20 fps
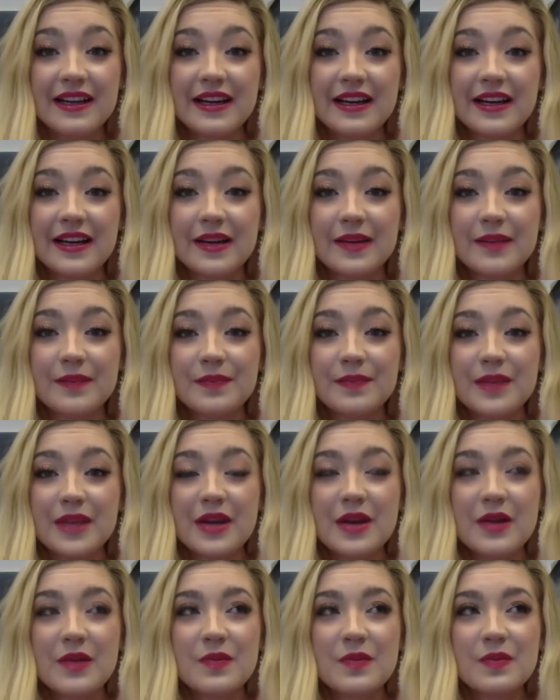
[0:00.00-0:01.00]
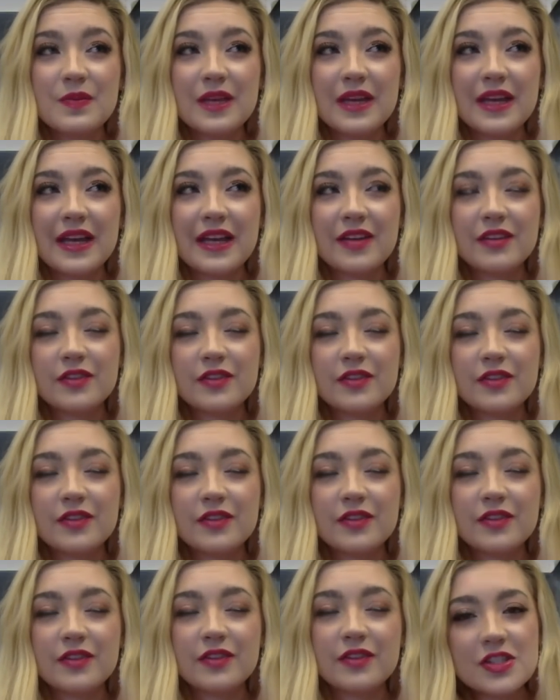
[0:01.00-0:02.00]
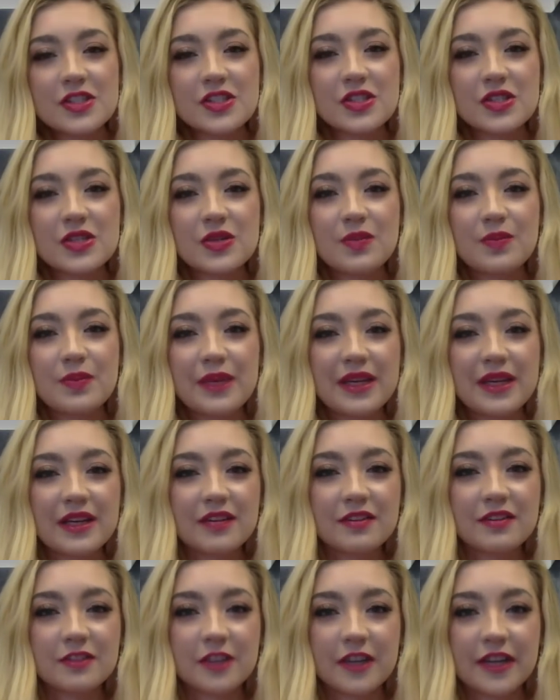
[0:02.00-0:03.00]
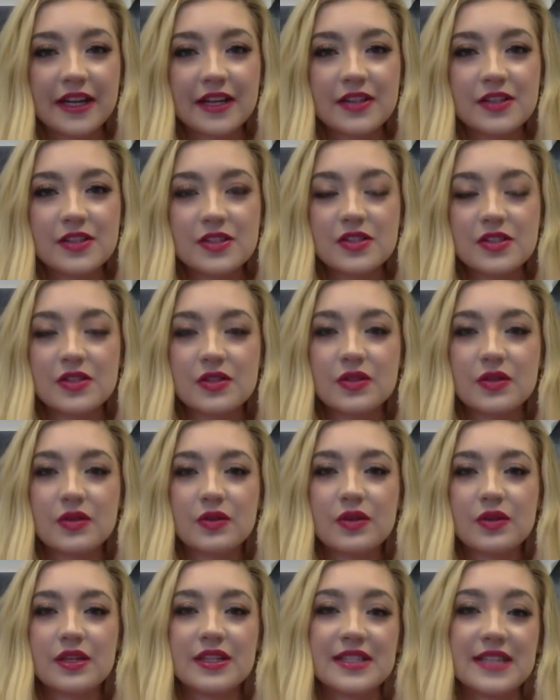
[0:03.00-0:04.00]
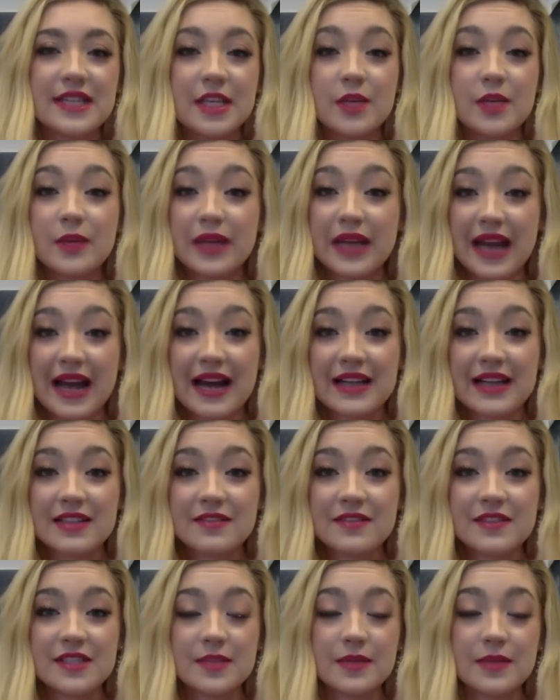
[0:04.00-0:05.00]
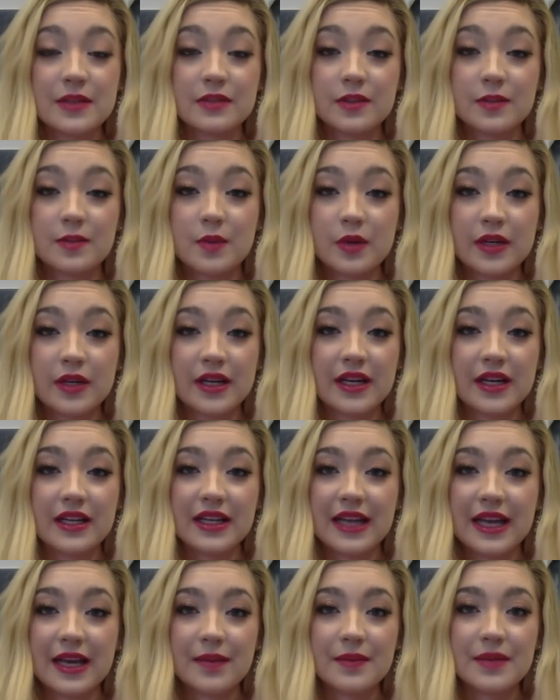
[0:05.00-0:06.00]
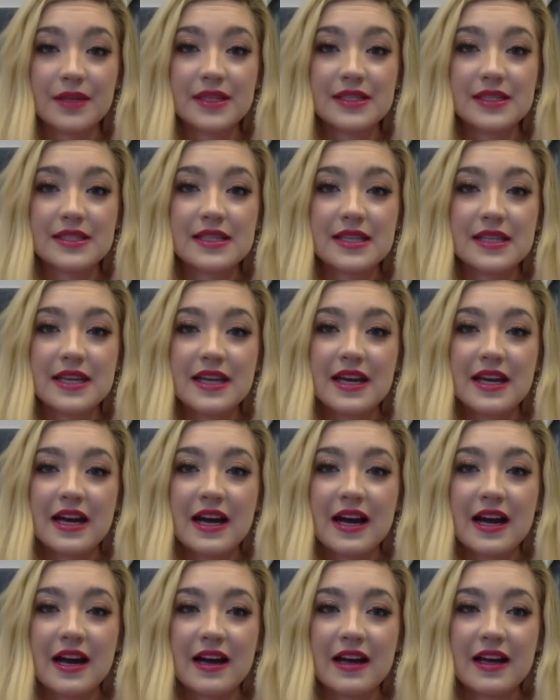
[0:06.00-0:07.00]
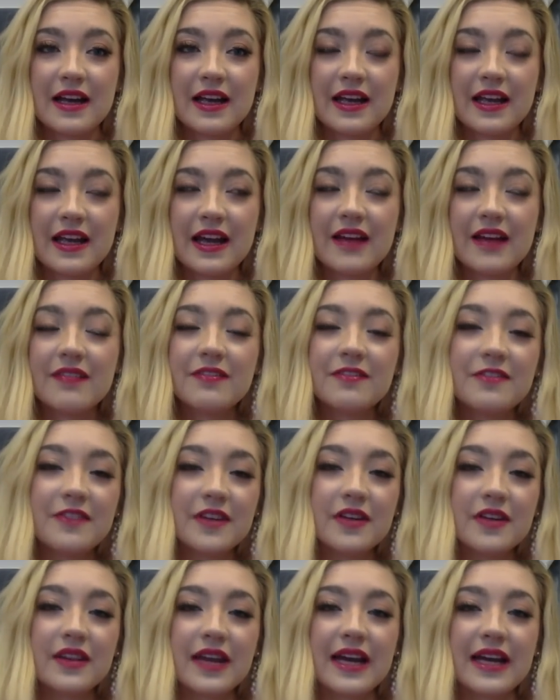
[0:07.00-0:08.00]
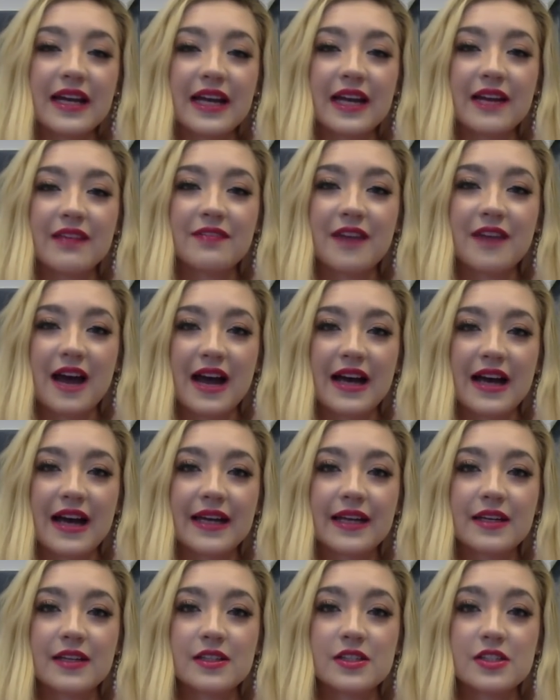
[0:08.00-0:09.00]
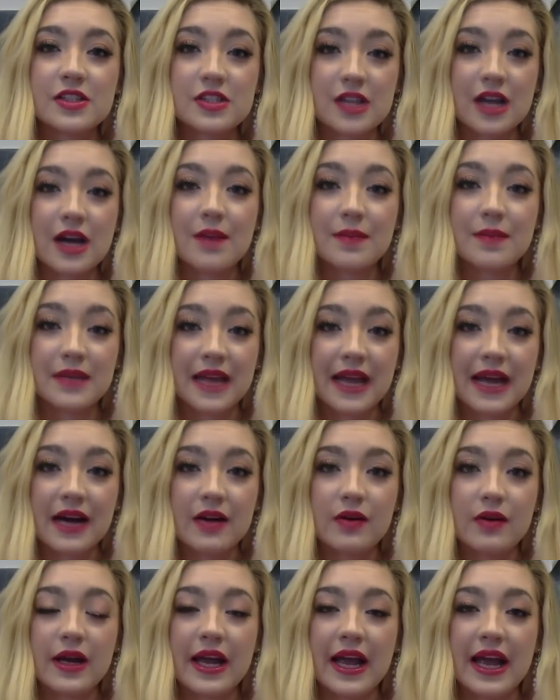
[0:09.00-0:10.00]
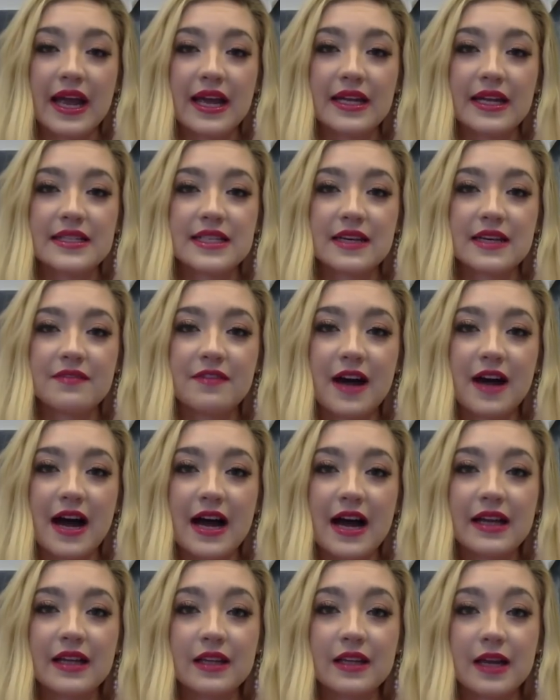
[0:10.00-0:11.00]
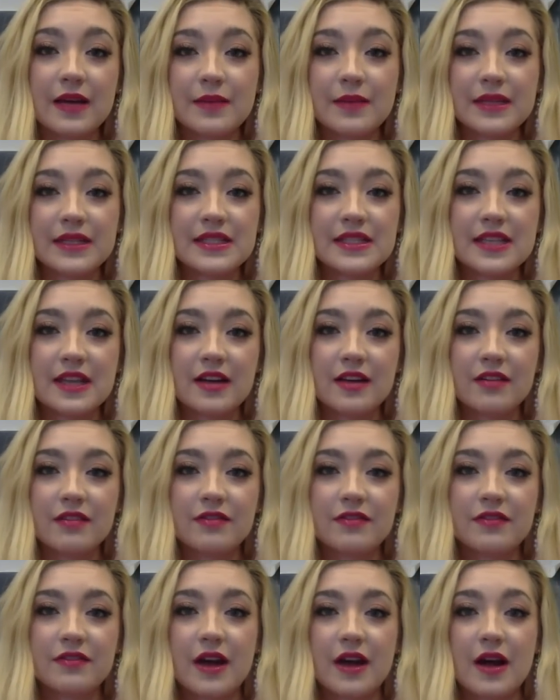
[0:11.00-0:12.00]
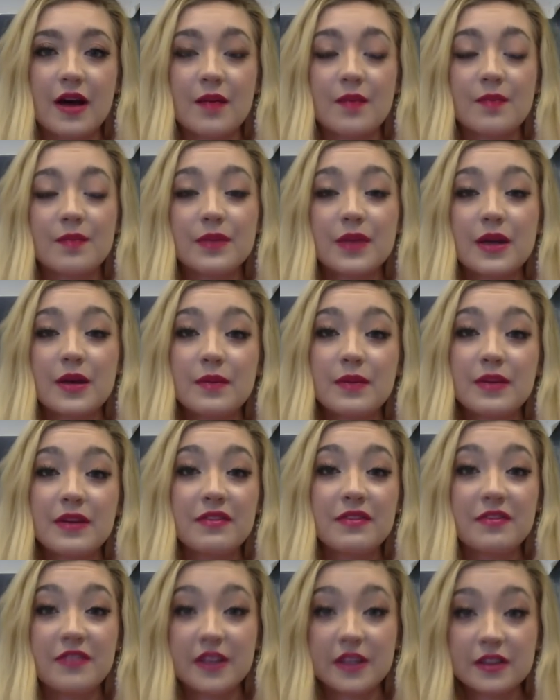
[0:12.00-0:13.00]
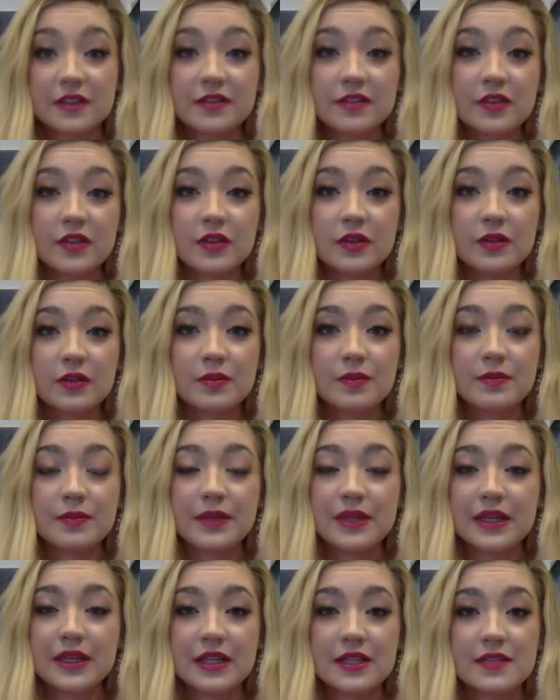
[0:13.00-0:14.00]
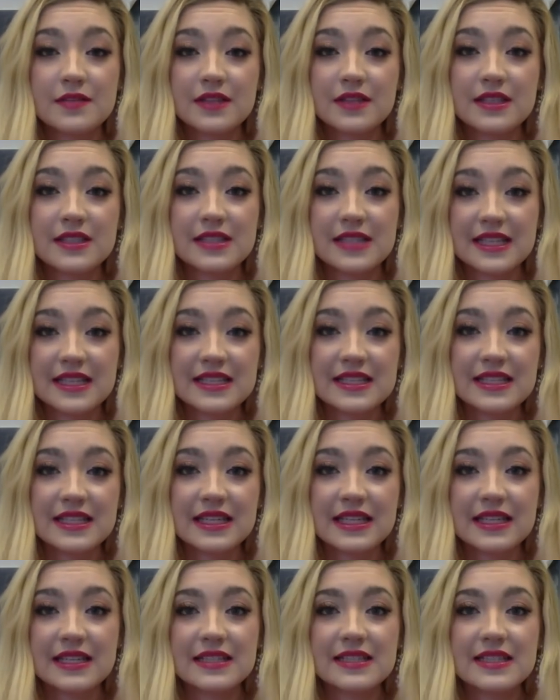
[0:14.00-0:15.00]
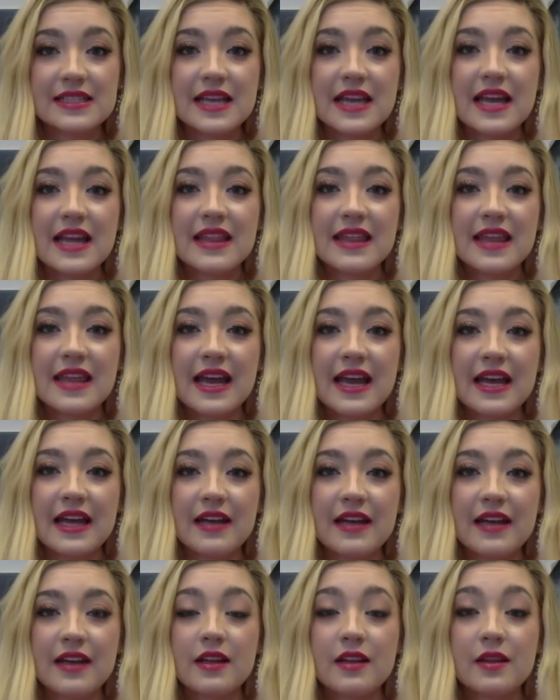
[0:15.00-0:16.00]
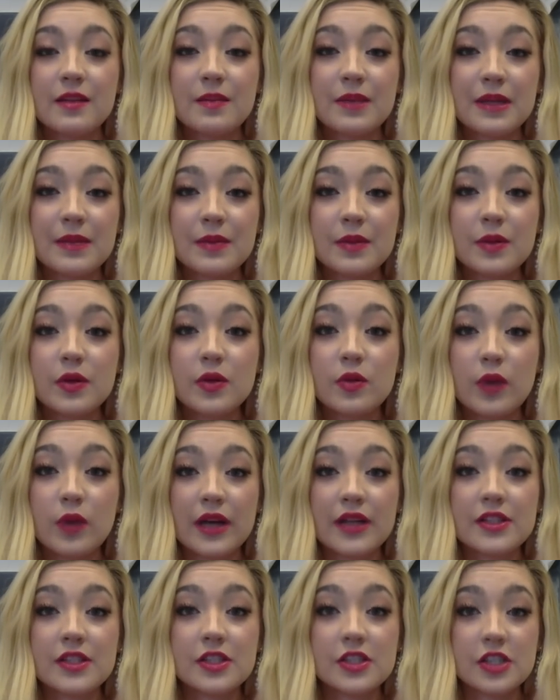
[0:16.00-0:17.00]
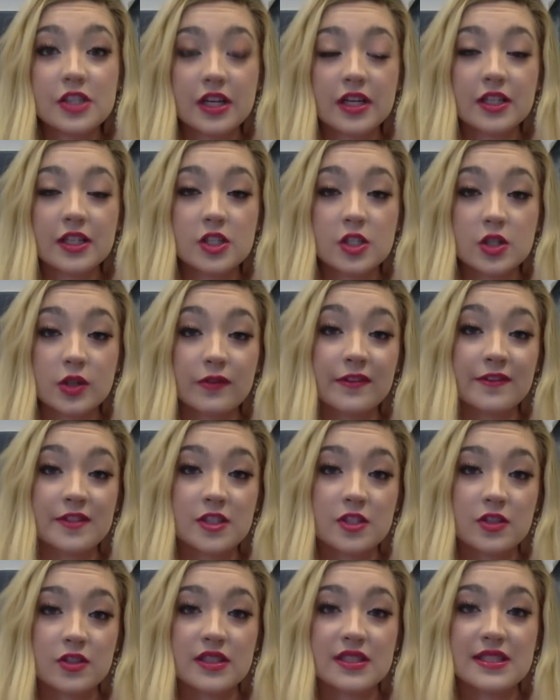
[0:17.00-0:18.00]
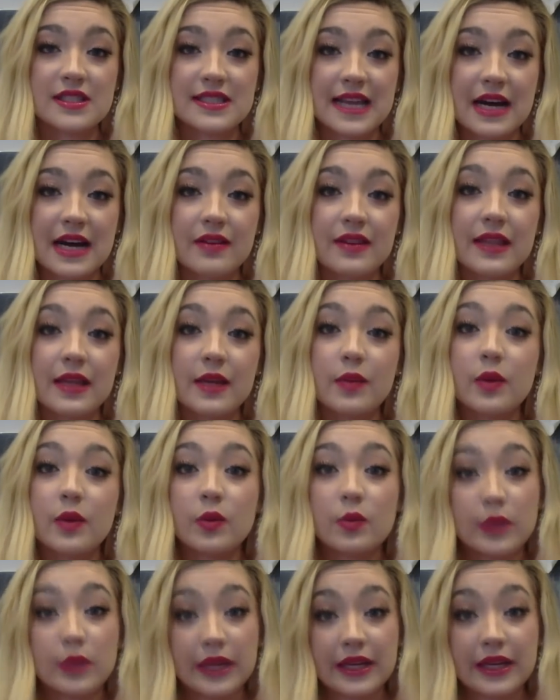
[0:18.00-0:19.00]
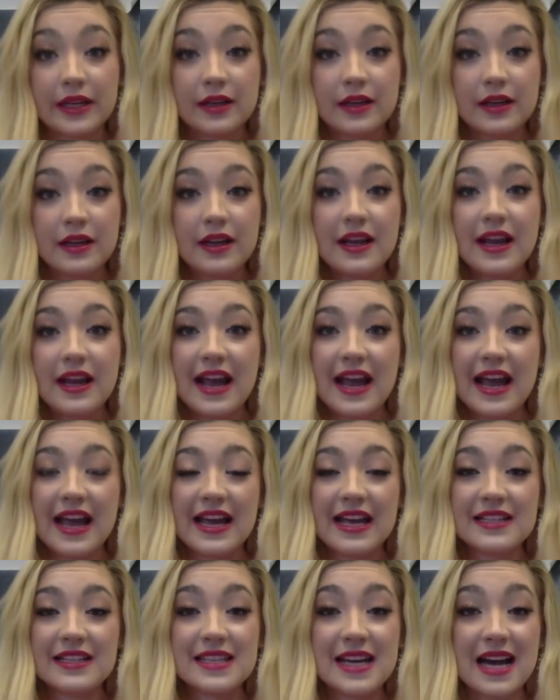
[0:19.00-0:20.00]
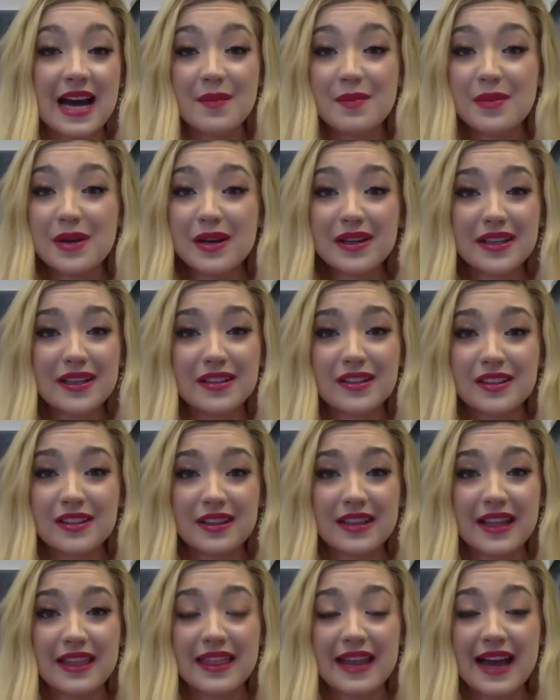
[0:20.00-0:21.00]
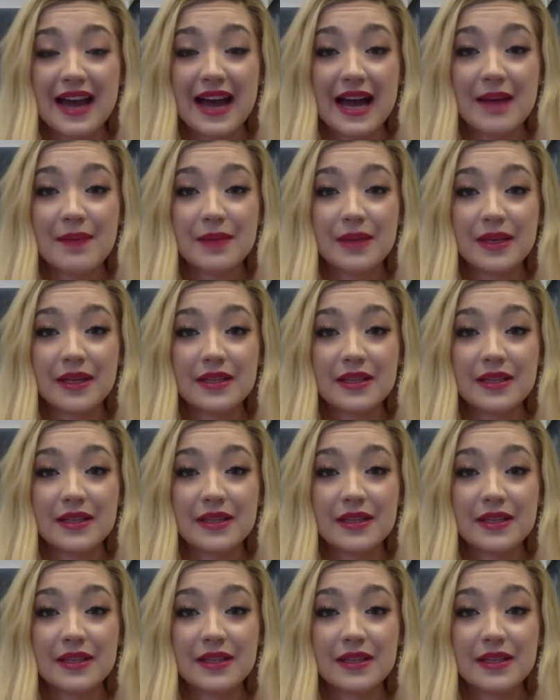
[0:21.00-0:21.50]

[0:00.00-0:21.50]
Um, in regards to being afraid to continue my activism and reporting on campus, I feel that if I stop now and if I let myself um, be fearful because of these incidents, then the people who want to shut conservative students down, they will win. And I'm not here to let that happen.